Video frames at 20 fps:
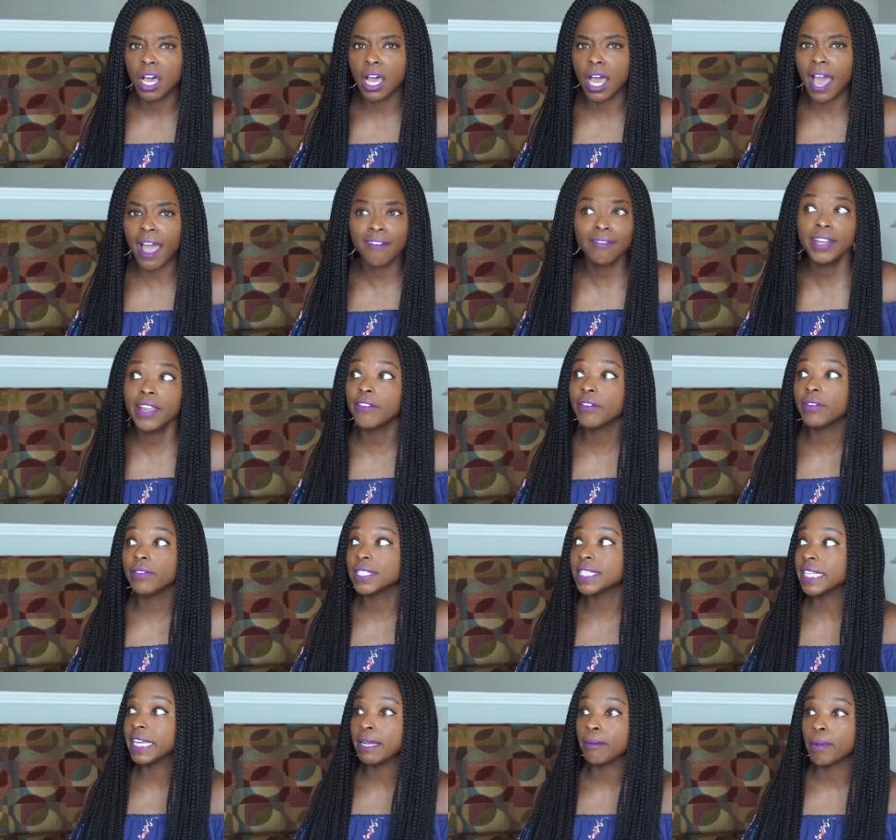I've never
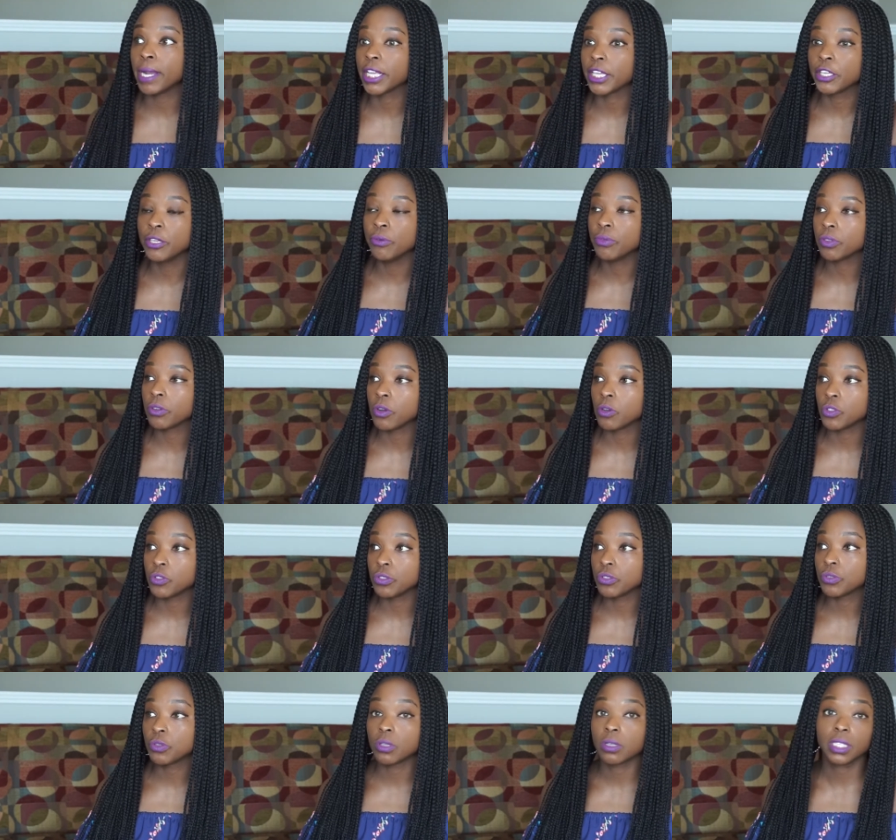even seen anybody cute in the
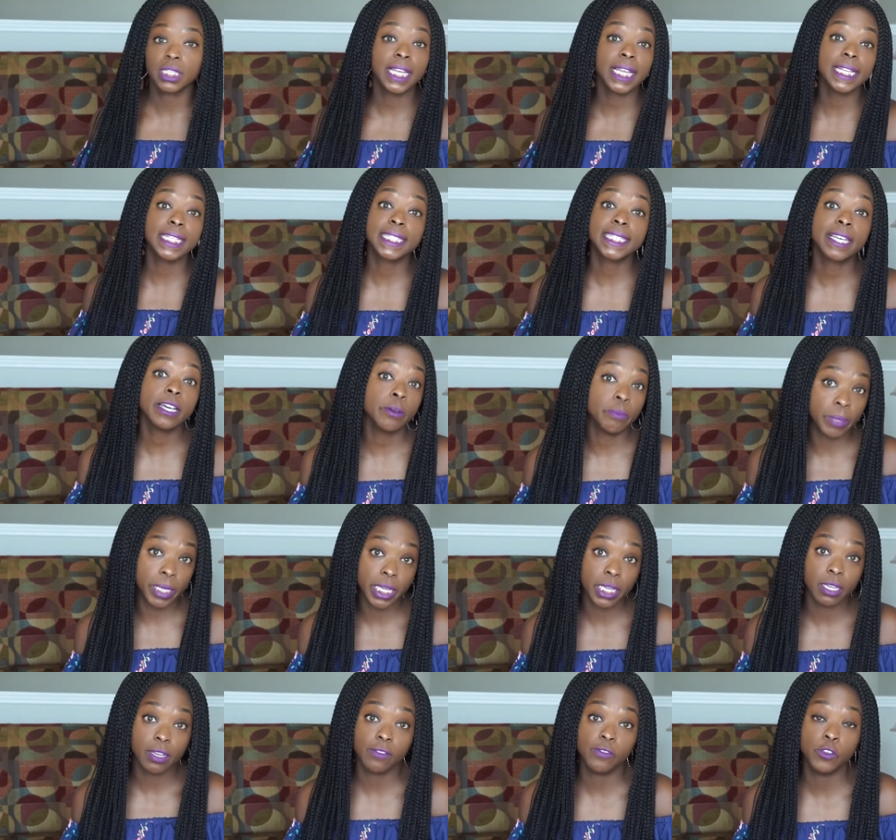grocery store. Ladies, tell
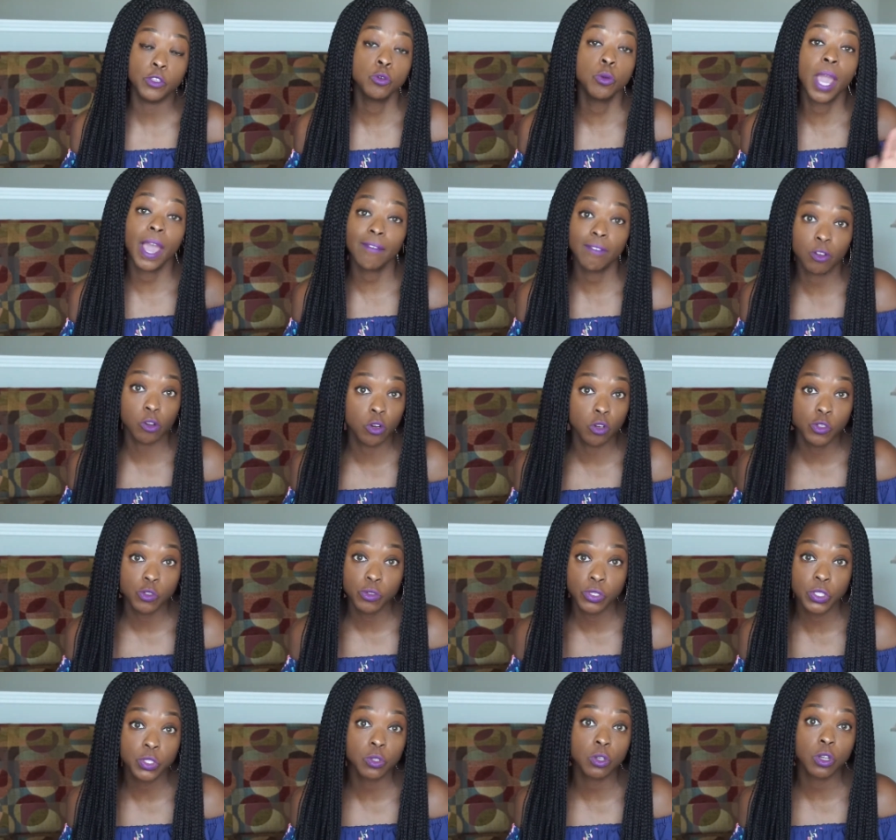me, if you have a
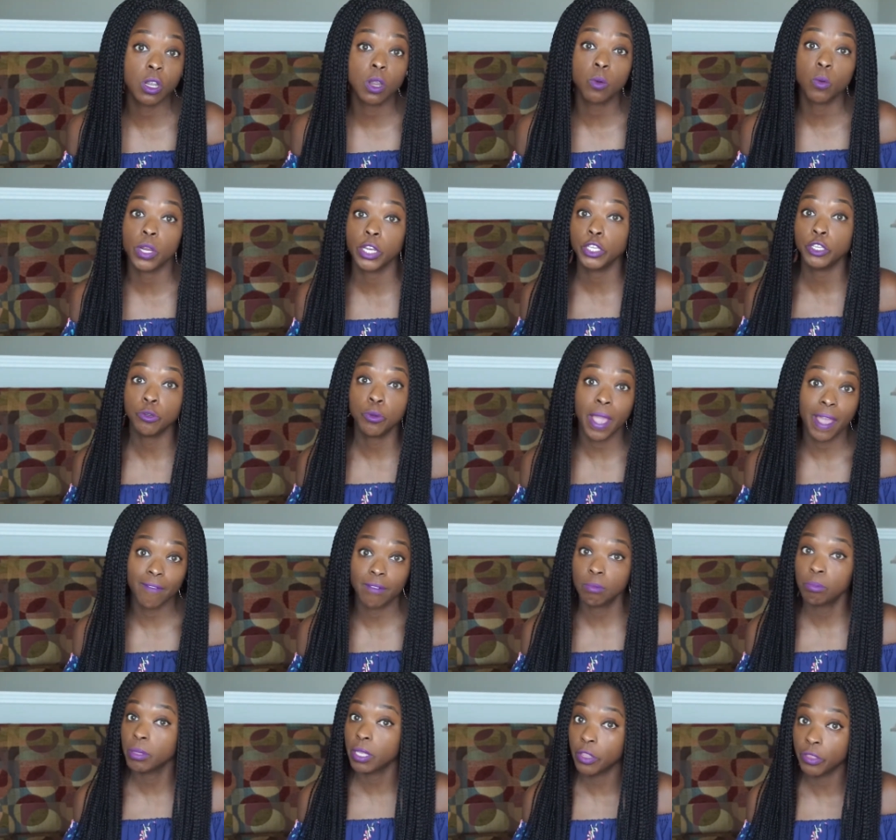grocery store where you have
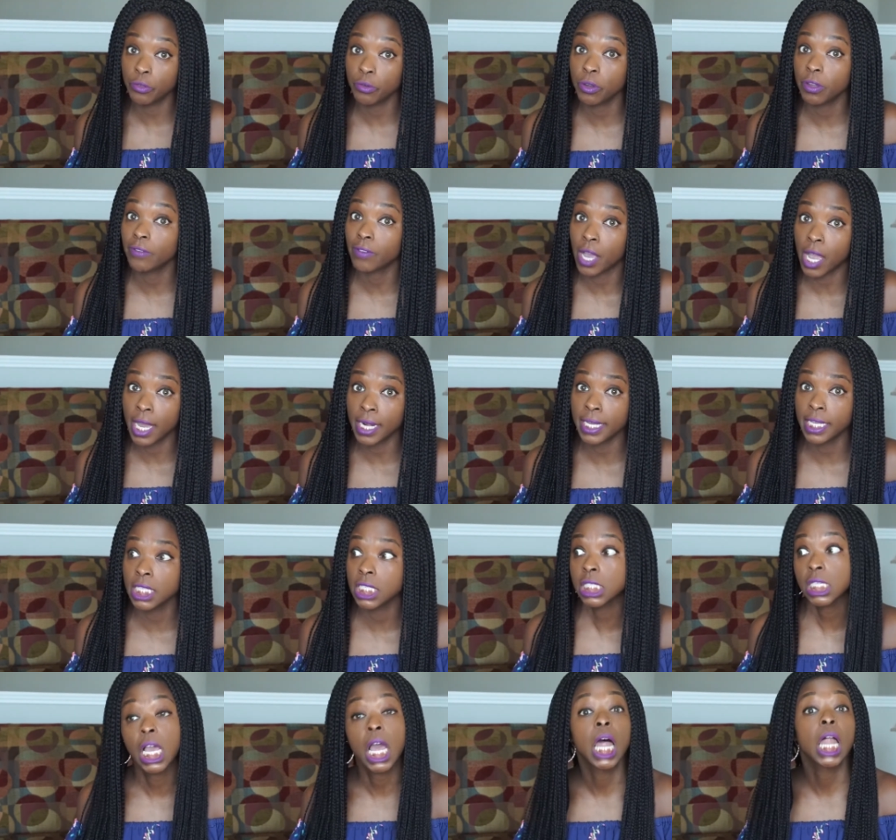a plethora of
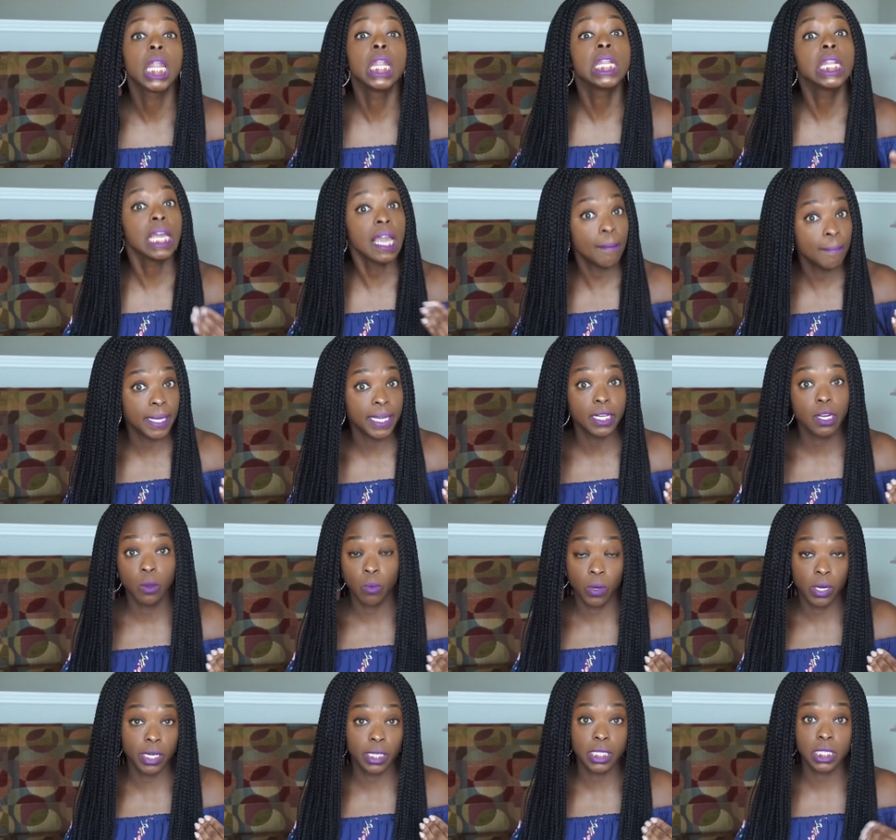hotties, let me know
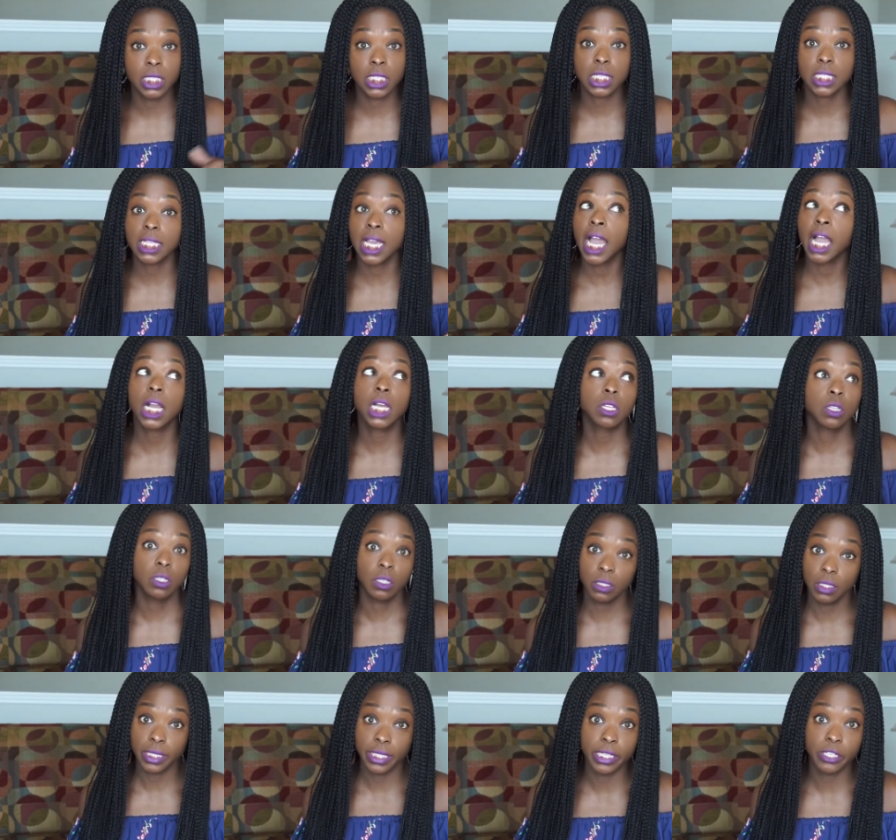where it is because I
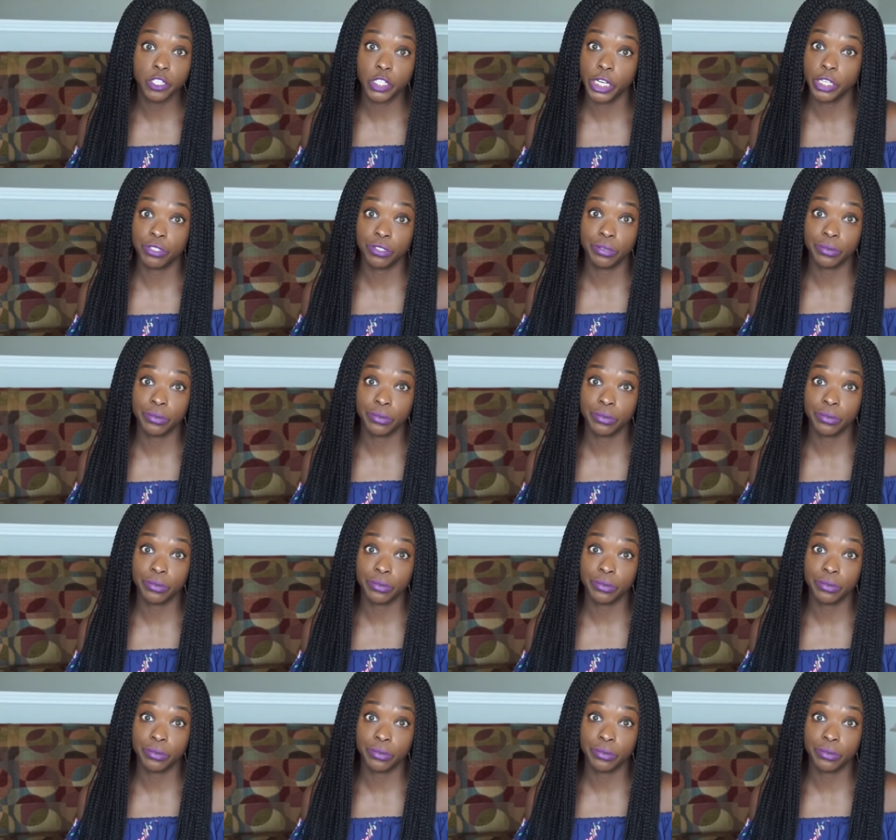clearly need to change